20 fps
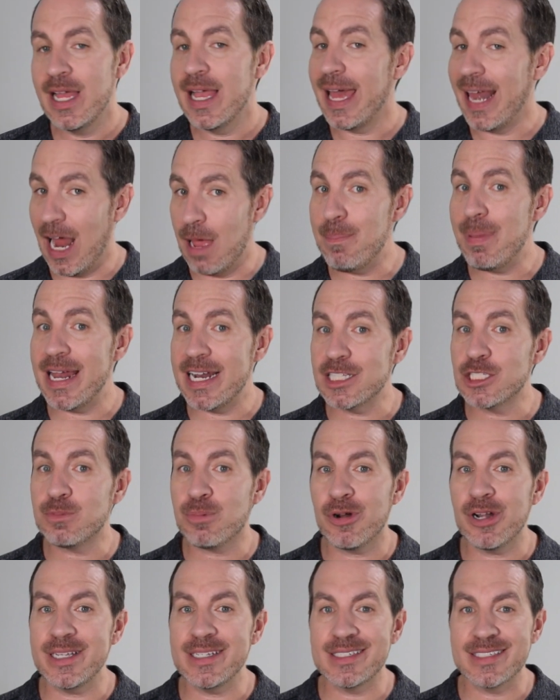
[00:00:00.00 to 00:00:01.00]
And I bet it's
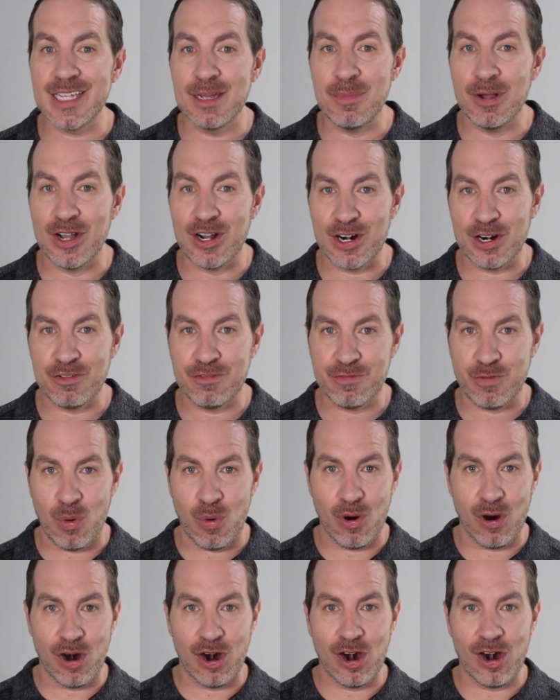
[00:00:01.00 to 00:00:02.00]
pretty similar
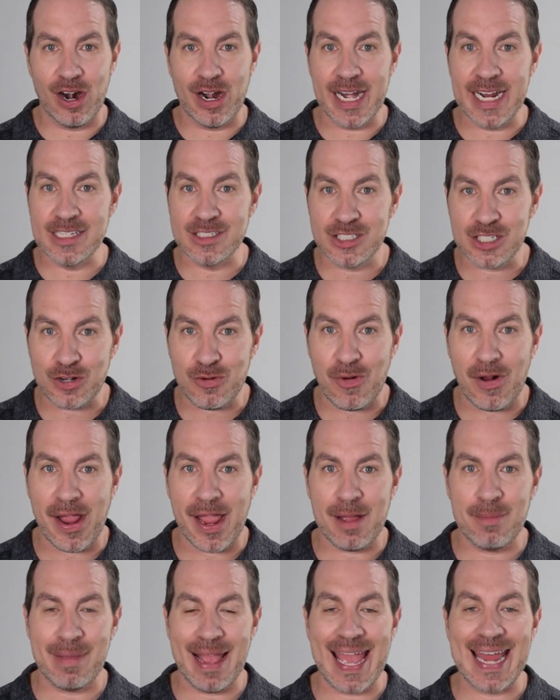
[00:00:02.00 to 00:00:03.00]
for
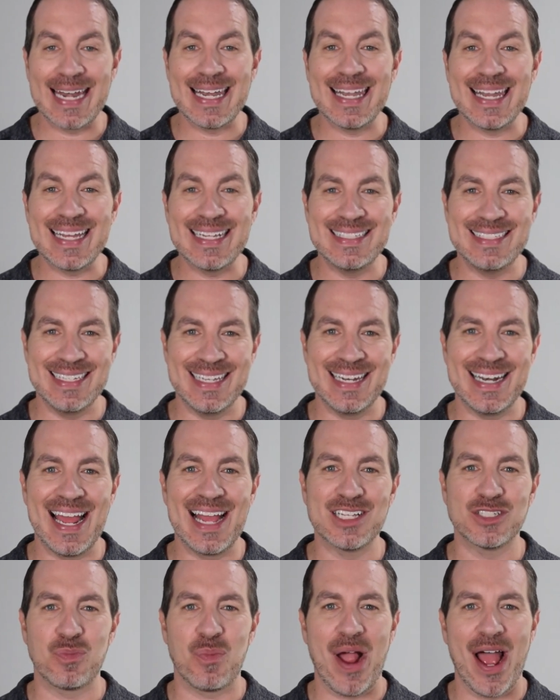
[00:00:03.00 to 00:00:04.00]
Instagram and LinkedIn
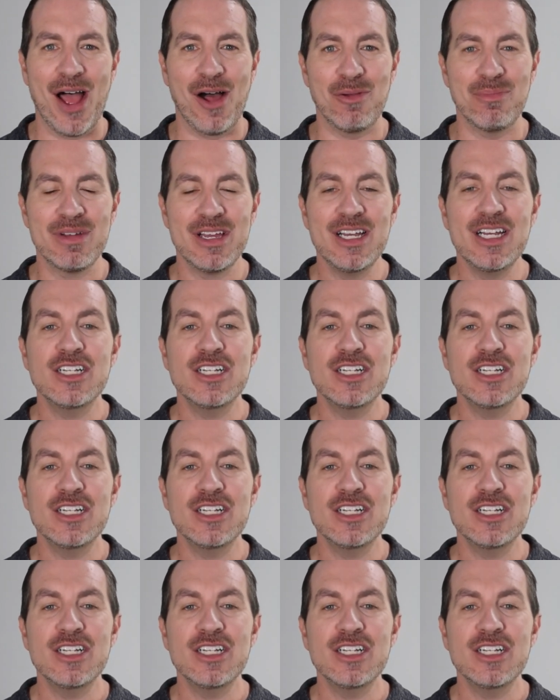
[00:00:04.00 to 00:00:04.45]
as well.